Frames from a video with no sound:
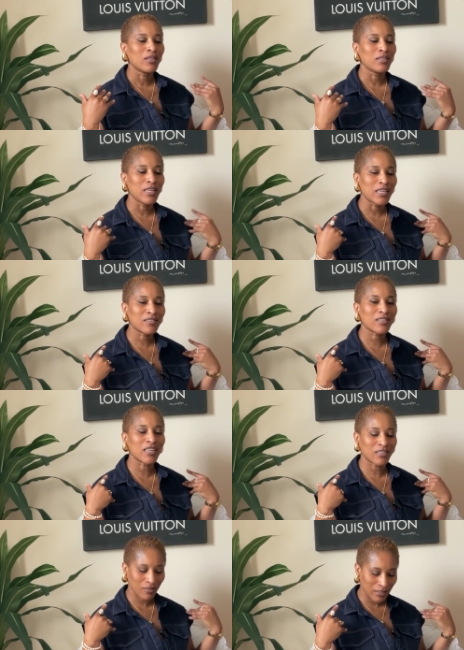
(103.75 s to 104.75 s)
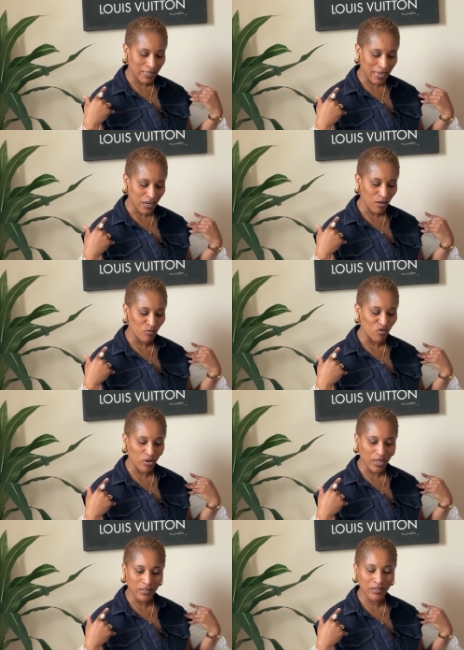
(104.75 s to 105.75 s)
This is a denim
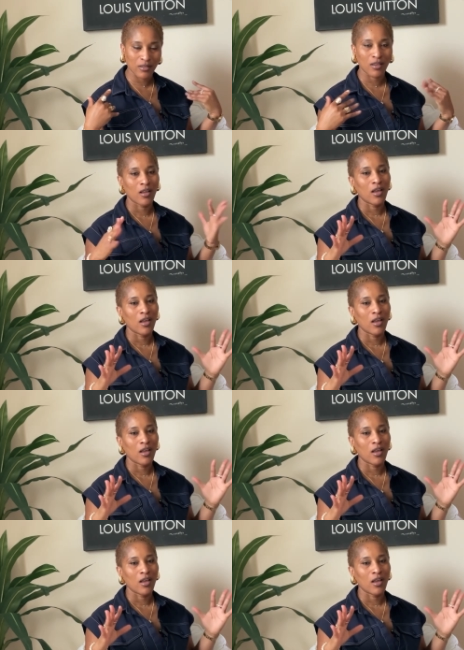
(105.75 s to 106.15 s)
dress.